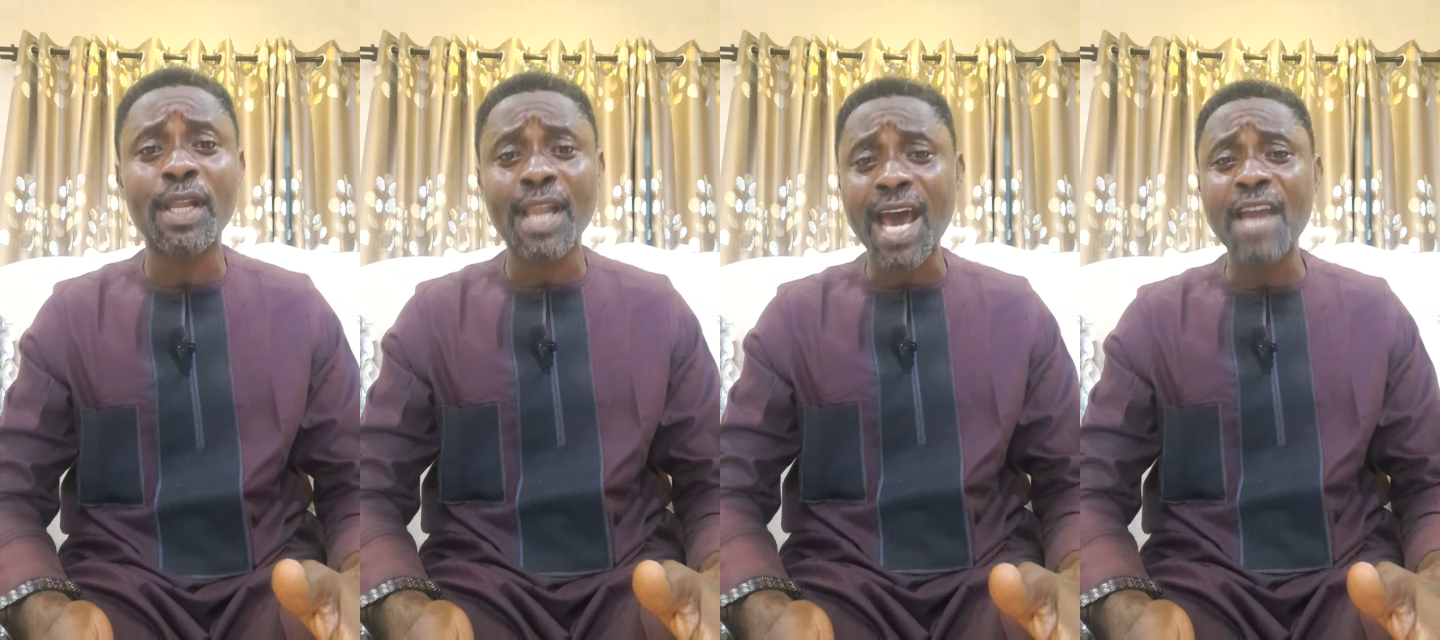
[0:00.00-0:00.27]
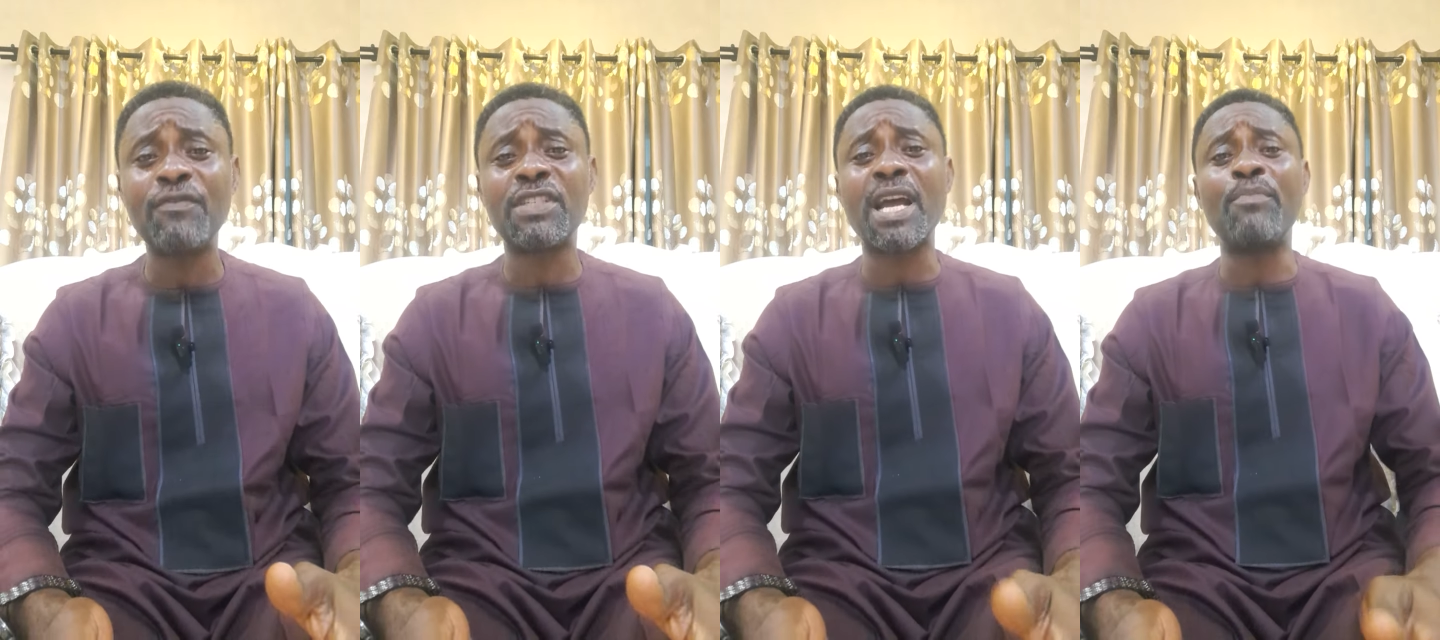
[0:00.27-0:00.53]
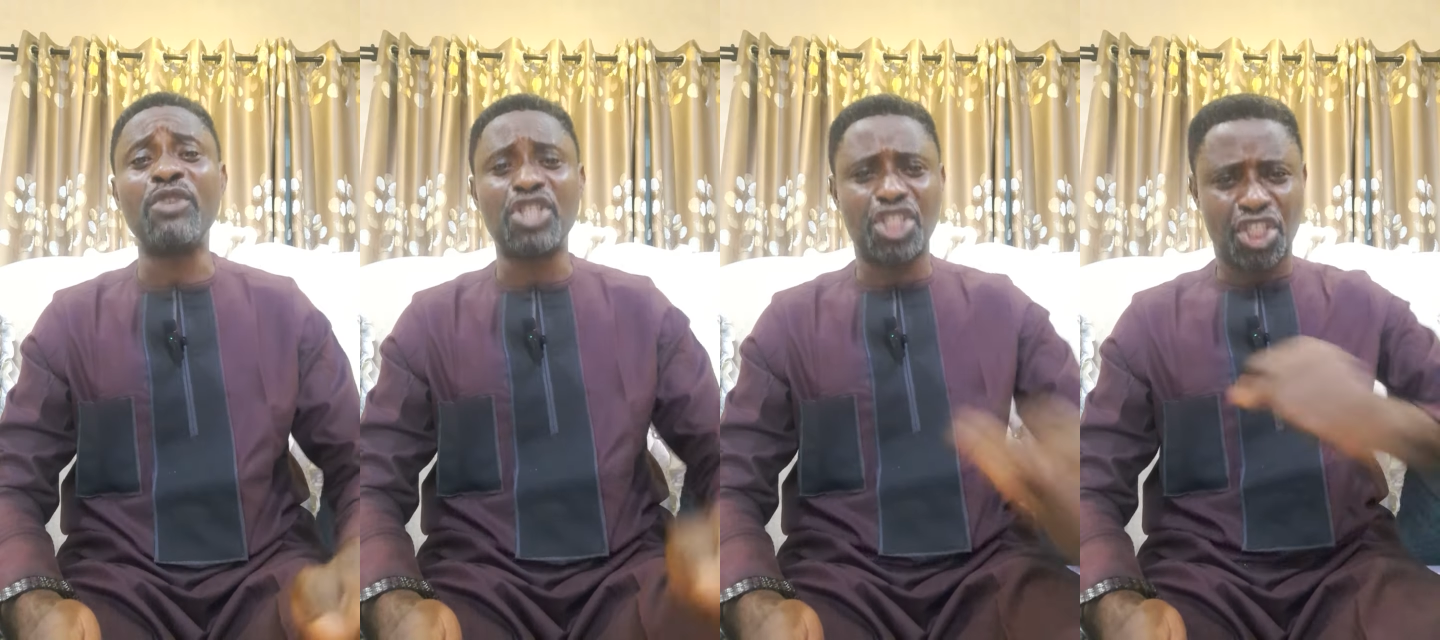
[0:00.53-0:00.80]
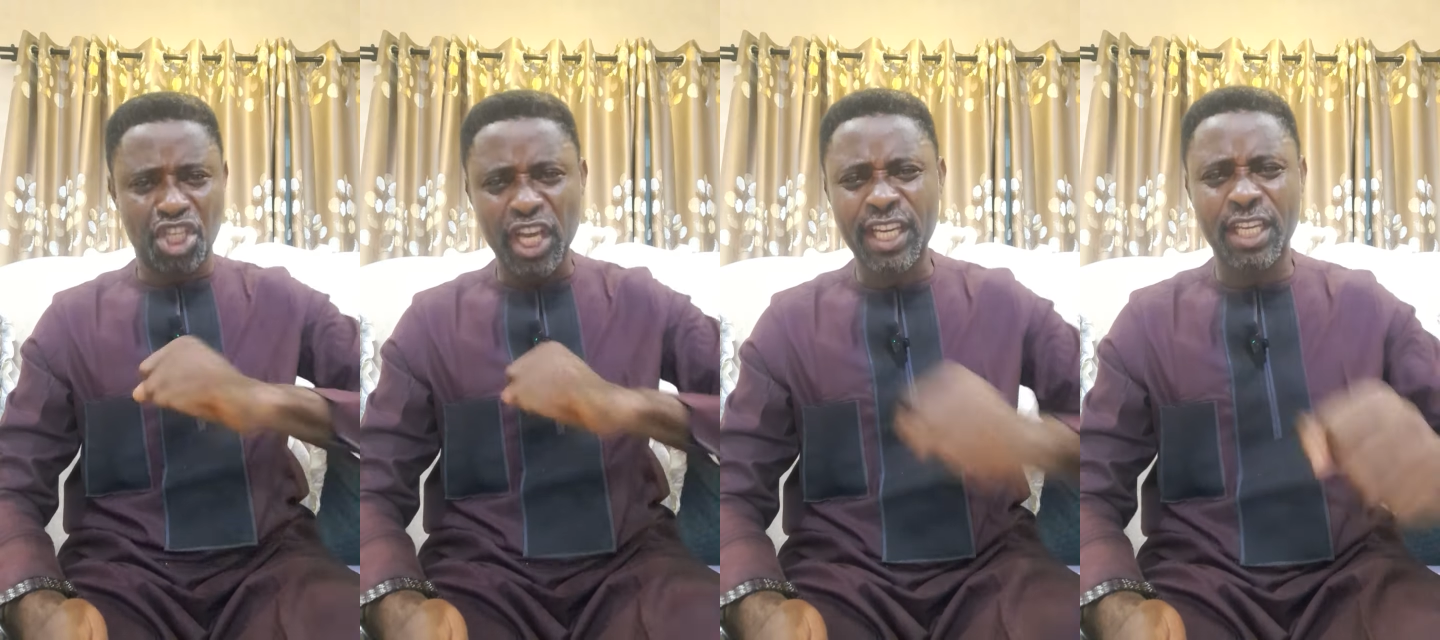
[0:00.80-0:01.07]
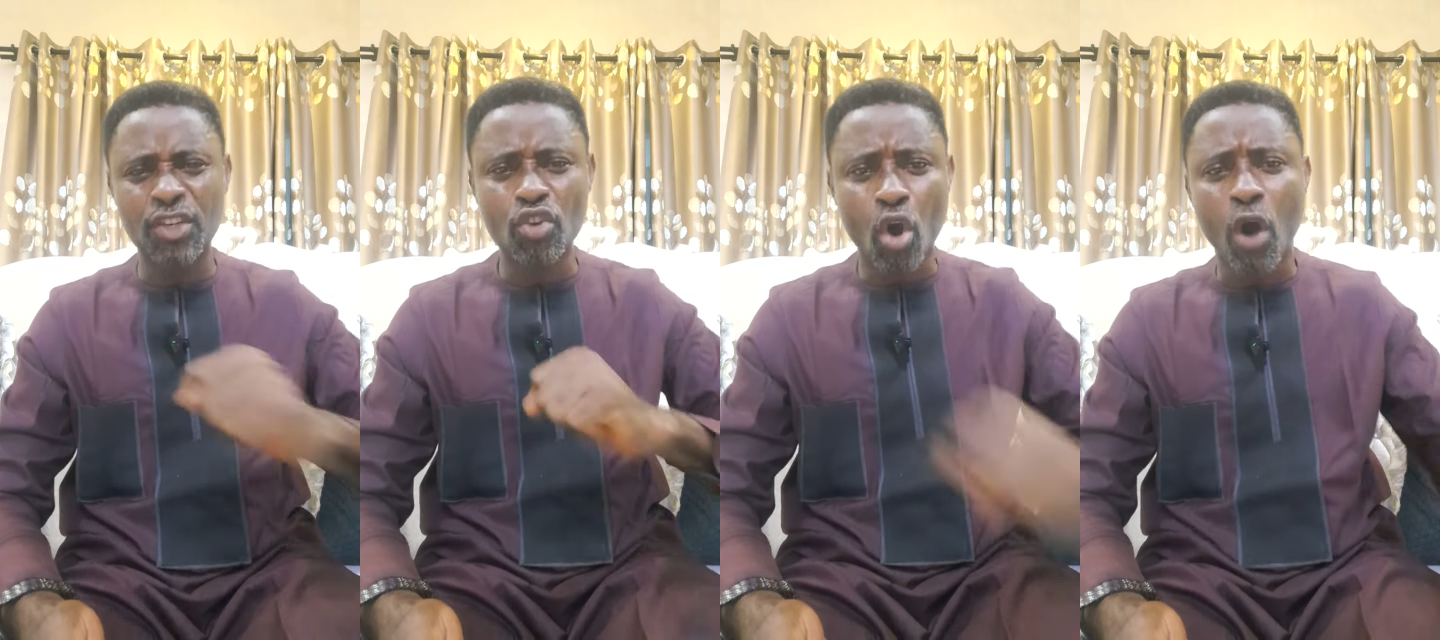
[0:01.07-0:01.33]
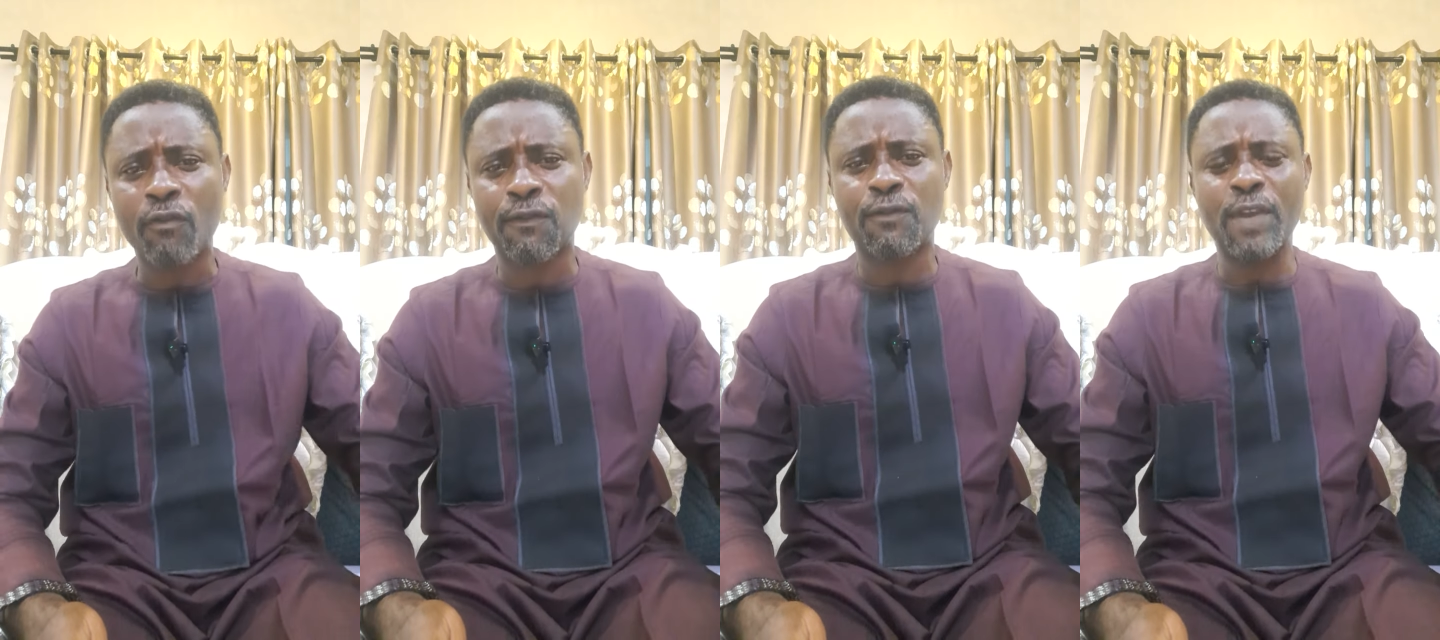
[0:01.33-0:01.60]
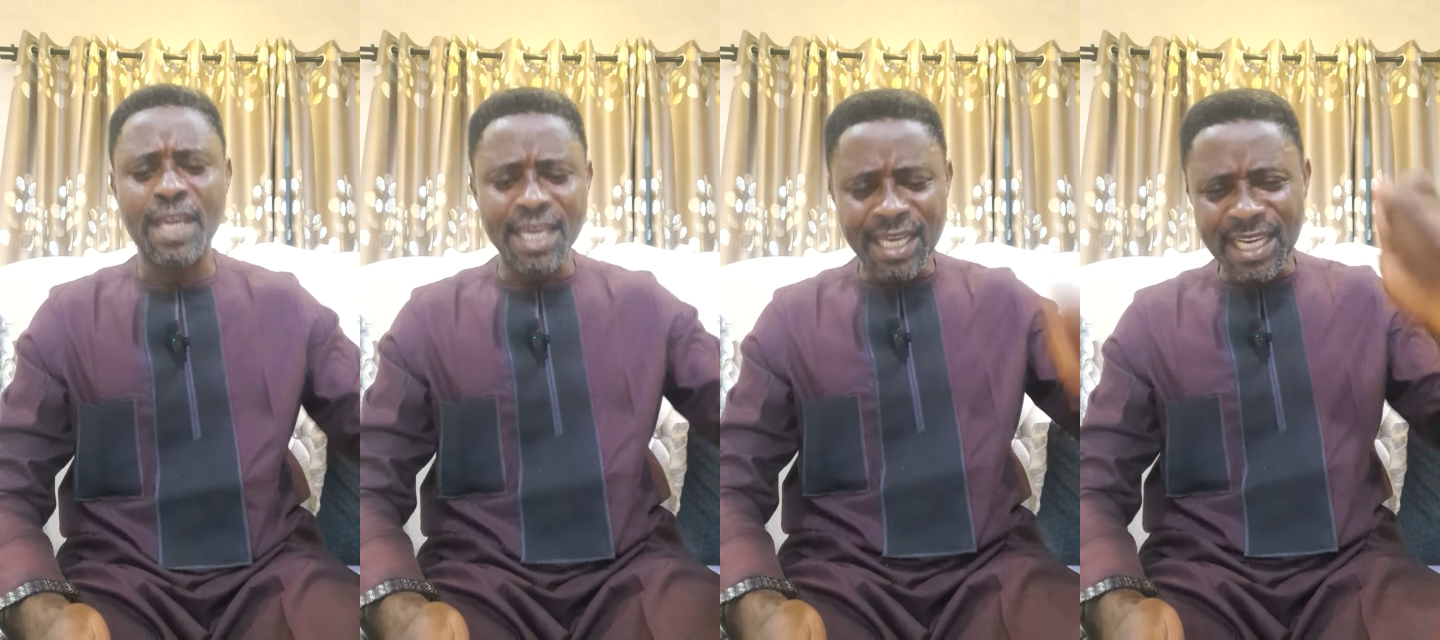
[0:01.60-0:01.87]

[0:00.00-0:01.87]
life shall be shaken off